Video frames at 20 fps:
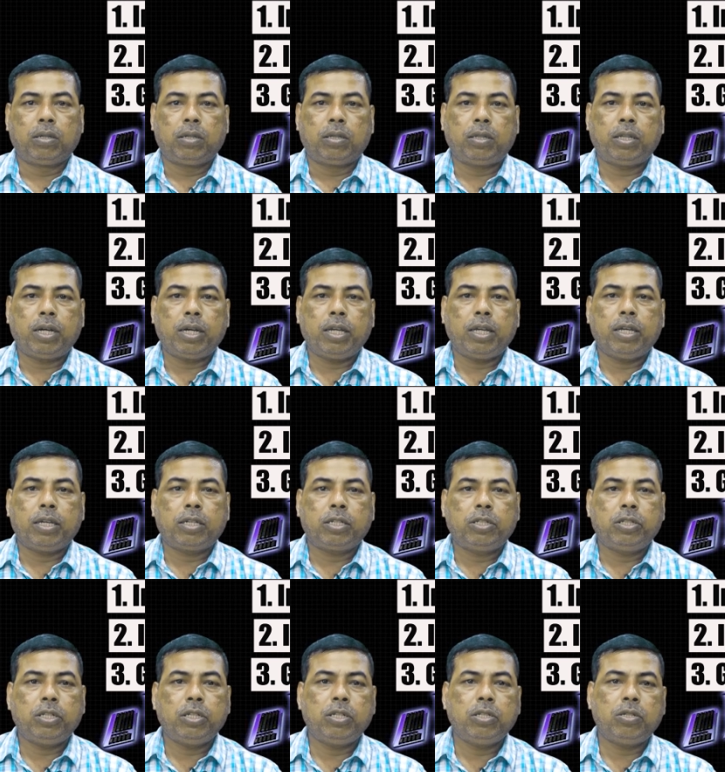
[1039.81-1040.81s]
The
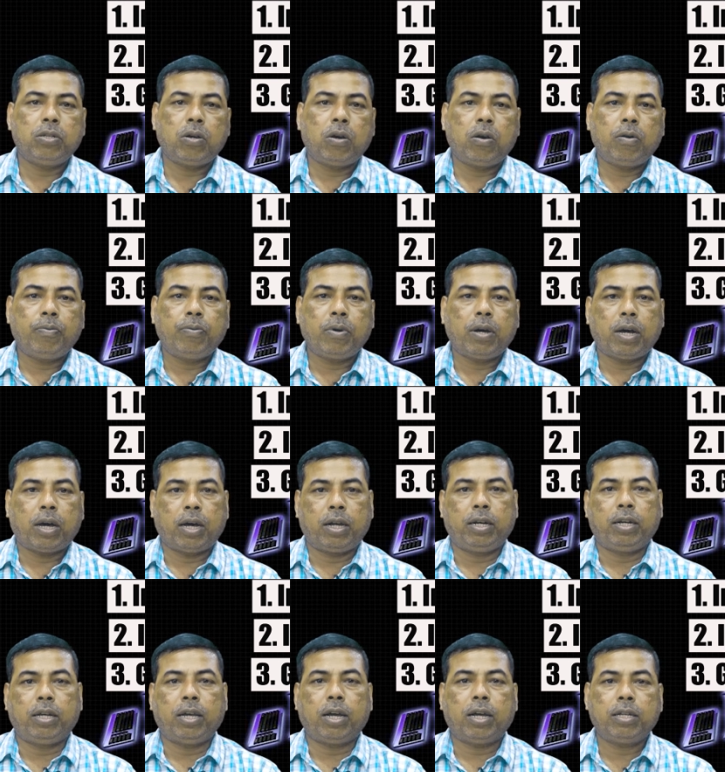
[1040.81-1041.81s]
exchange of
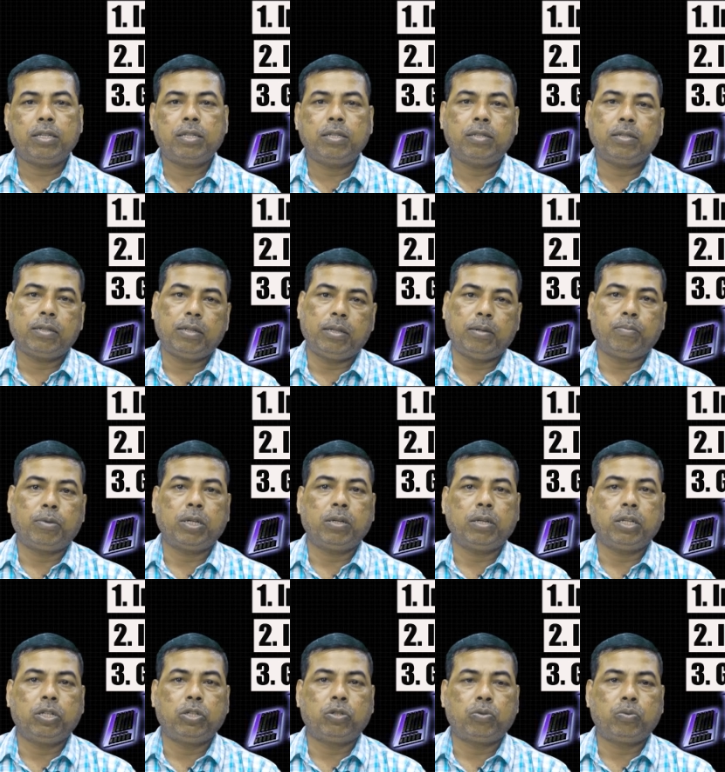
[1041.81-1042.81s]
ideas among
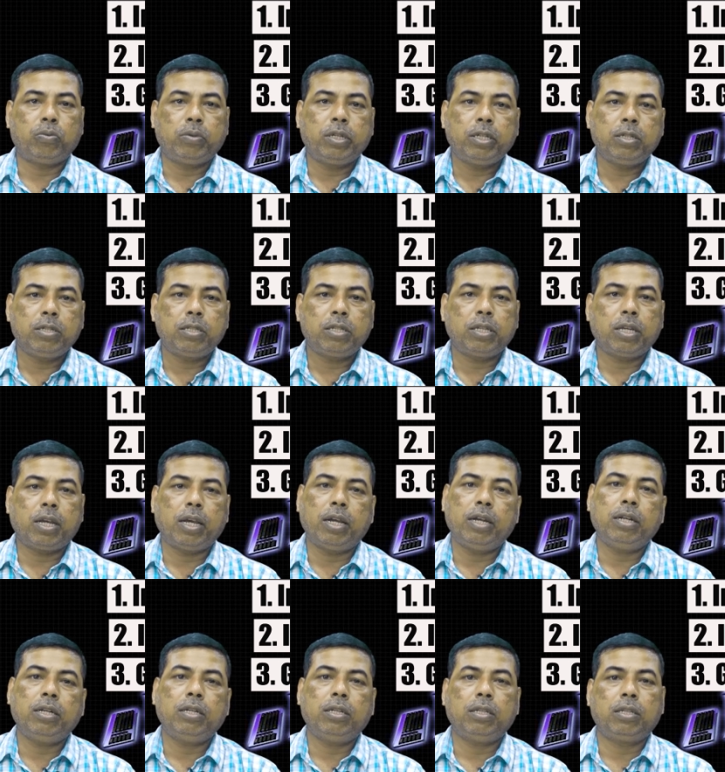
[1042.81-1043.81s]
students
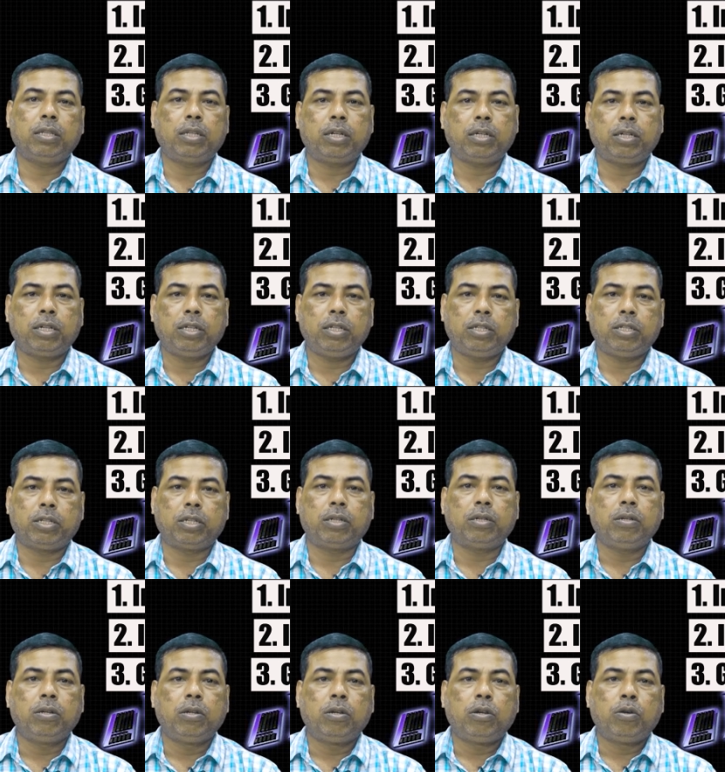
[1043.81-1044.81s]
and the
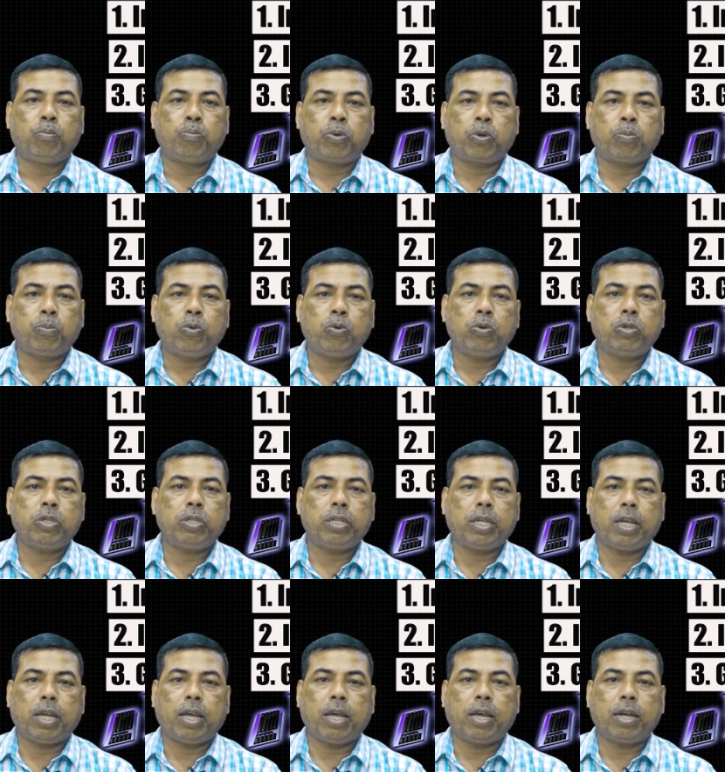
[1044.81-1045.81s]
teacher promotes
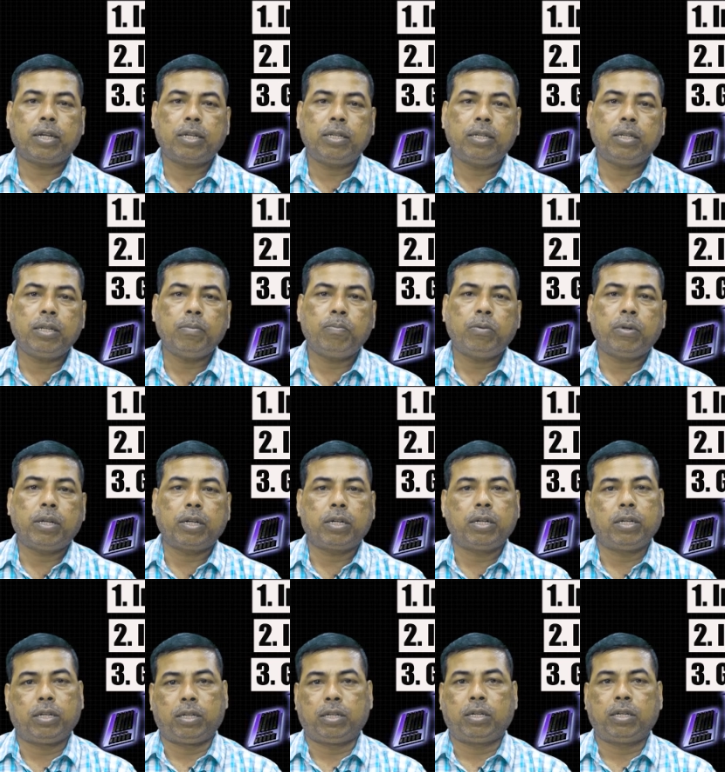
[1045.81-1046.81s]
active
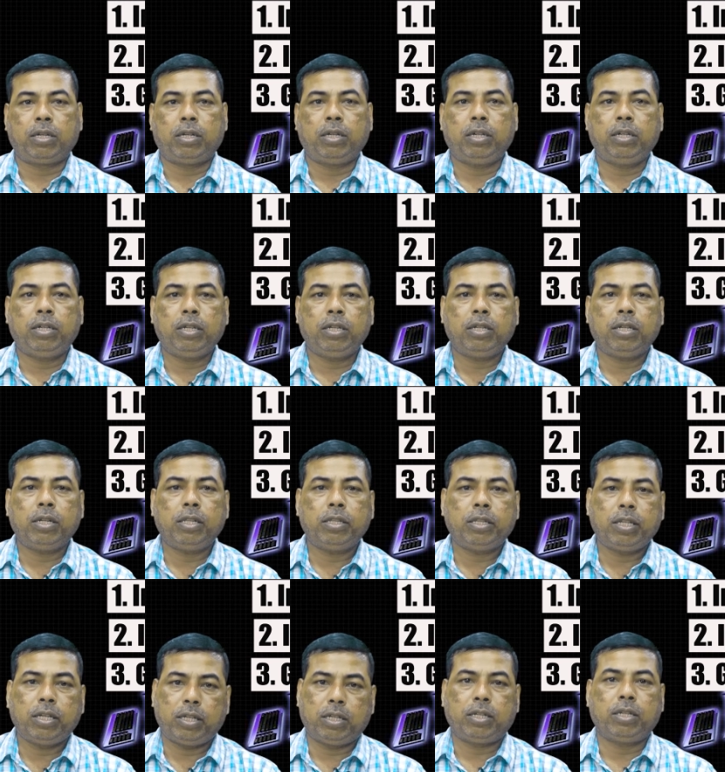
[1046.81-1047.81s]
learning, critical
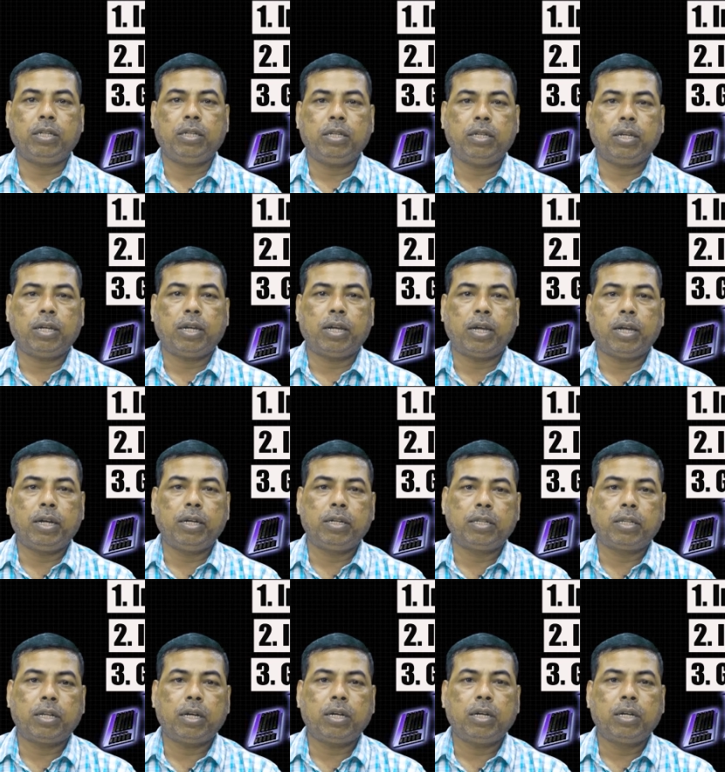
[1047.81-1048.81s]
thinking
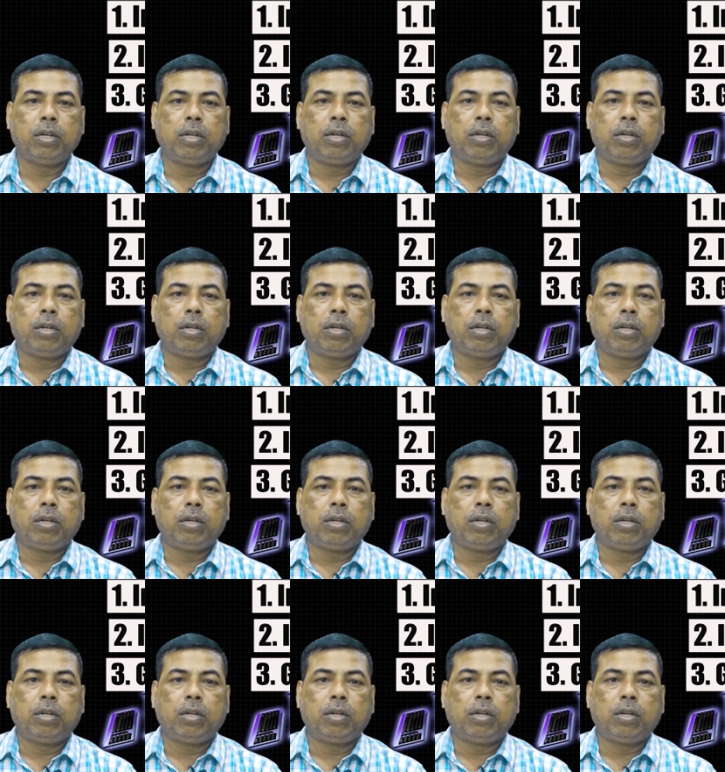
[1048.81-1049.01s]
and the